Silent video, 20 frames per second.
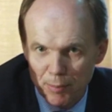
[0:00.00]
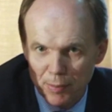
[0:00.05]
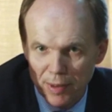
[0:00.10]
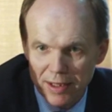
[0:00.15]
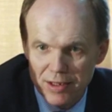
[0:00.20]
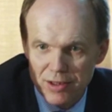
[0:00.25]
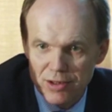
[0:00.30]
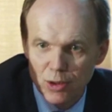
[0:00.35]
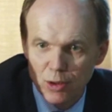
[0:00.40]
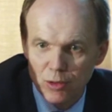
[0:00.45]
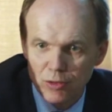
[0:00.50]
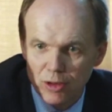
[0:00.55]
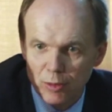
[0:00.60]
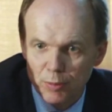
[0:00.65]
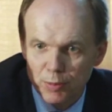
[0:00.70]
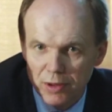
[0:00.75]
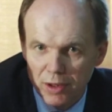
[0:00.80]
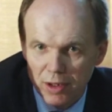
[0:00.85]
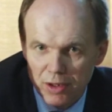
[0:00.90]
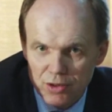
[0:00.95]
impacts the overall
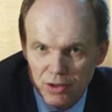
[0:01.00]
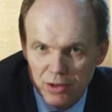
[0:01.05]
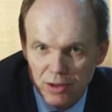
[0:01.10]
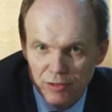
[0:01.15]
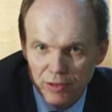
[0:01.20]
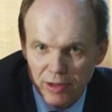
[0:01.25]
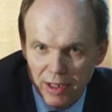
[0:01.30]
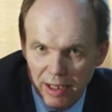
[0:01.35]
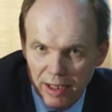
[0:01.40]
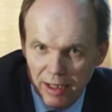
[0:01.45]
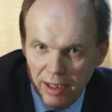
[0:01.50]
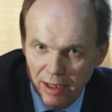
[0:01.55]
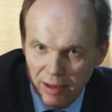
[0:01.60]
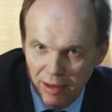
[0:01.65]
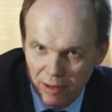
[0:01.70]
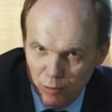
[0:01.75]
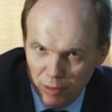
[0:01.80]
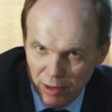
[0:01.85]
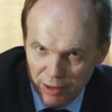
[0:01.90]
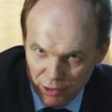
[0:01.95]
production of Kenya,
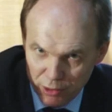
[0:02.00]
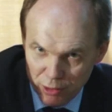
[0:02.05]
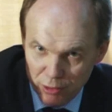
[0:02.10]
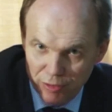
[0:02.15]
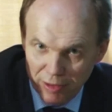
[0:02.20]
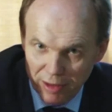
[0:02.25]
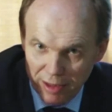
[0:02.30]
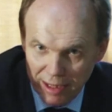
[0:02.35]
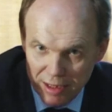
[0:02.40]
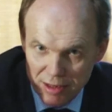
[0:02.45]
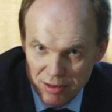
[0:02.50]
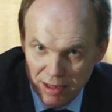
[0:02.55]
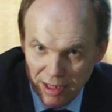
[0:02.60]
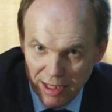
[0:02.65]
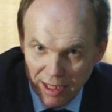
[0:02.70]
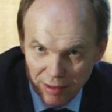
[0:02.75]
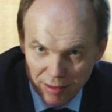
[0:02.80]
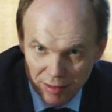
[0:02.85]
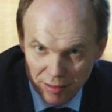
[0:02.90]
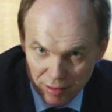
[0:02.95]
and whether you find actually
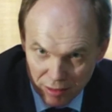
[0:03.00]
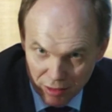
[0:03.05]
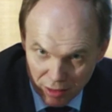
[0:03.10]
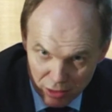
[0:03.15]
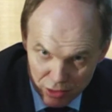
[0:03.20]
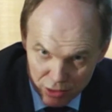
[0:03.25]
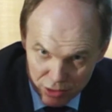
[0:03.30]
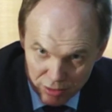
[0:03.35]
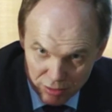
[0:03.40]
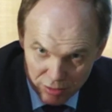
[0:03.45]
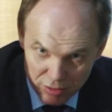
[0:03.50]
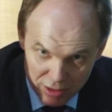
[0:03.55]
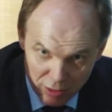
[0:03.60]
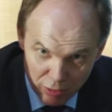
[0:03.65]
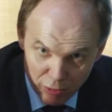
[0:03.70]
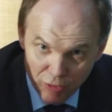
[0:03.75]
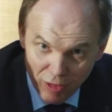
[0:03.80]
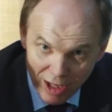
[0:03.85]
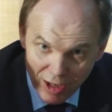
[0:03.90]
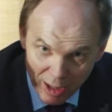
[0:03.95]
agricultures
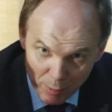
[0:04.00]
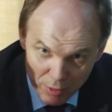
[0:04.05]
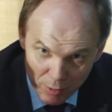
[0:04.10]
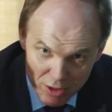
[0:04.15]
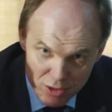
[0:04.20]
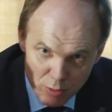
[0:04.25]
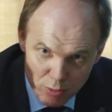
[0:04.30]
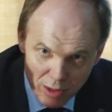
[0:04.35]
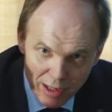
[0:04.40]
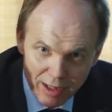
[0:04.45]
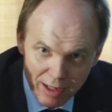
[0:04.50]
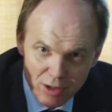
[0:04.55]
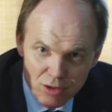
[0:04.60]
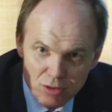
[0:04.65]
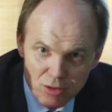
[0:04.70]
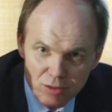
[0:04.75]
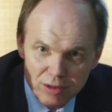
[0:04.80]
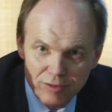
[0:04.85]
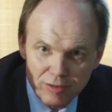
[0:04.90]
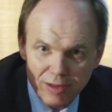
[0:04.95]
or farmers willing
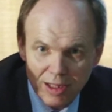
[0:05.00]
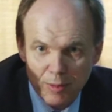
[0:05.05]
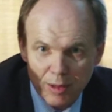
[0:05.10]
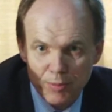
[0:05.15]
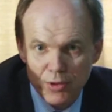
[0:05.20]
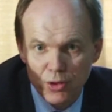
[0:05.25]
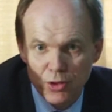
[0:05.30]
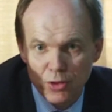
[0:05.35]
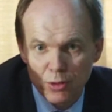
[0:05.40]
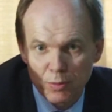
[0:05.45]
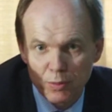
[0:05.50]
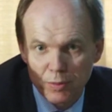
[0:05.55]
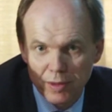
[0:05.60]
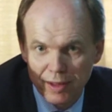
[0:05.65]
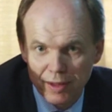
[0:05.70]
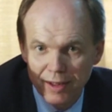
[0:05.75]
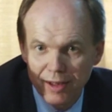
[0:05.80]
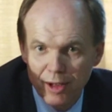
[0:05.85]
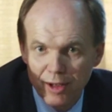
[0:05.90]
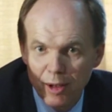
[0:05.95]
to develop new
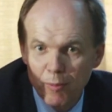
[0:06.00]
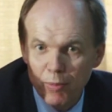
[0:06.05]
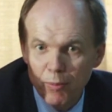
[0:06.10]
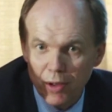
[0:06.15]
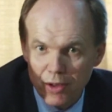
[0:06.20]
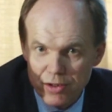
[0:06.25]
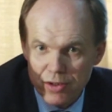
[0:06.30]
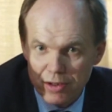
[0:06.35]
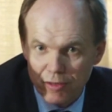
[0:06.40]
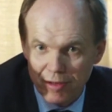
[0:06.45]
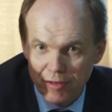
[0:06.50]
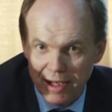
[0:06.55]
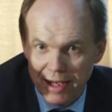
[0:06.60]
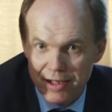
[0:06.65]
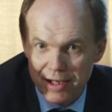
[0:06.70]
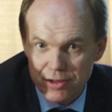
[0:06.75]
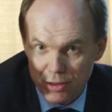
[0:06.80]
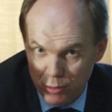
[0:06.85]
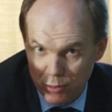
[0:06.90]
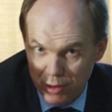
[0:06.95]
plots of
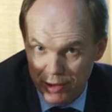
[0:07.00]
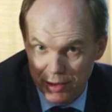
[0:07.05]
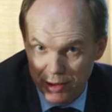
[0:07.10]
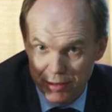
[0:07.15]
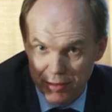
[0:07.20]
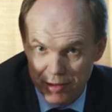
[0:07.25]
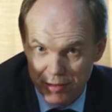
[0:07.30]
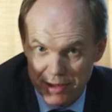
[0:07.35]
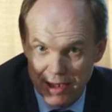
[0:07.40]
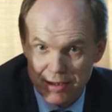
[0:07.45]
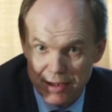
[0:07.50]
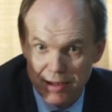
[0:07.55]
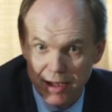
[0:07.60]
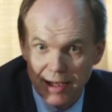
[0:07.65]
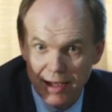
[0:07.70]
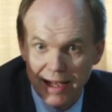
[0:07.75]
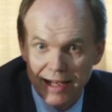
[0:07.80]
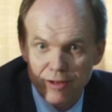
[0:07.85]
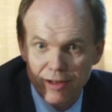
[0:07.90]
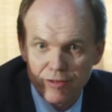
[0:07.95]
land, or whether there is
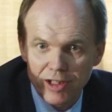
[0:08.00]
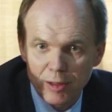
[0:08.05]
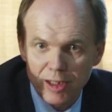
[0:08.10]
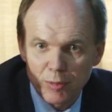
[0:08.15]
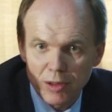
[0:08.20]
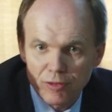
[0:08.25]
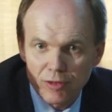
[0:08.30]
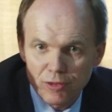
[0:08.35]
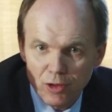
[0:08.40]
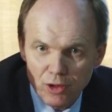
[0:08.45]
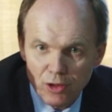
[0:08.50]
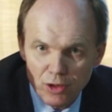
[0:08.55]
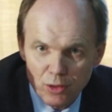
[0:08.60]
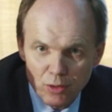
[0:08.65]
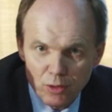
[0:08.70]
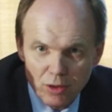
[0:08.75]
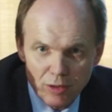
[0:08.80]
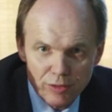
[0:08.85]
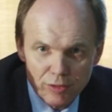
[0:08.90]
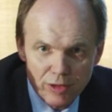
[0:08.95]
actually land available for
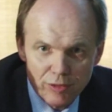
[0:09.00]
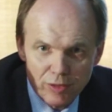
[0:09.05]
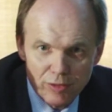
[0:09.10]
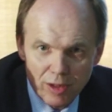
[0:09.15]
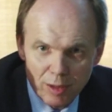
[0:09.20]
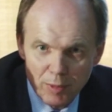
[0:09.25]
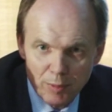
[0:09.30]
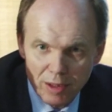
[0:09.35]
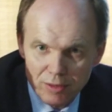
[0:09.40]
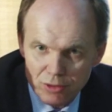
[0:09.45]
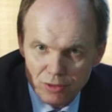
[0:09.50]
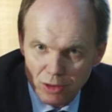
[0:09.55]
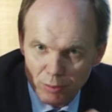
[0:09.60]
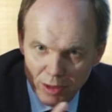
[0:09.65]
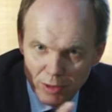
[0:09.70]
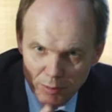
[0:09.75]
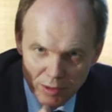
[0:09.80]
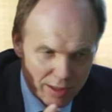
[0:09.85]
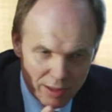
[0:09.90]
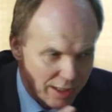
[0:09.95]
new coffee farming. So
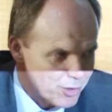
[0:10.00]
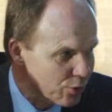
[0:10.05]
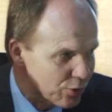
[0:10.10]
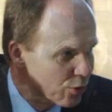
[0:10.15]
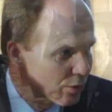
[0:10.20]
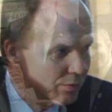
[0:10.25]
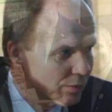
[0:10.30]
maybe that